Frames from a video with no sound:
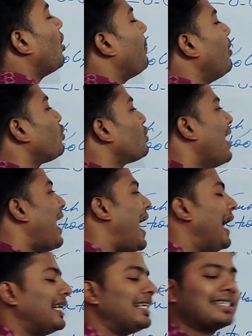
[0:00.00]
globules
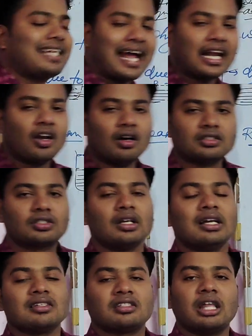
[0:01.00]
and it cannot
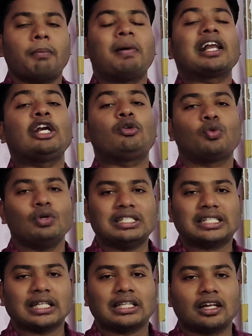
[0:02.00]
separate
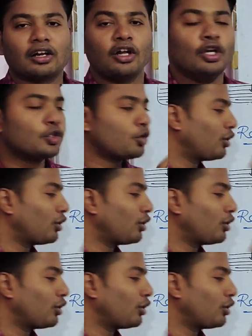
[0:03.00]
to each other.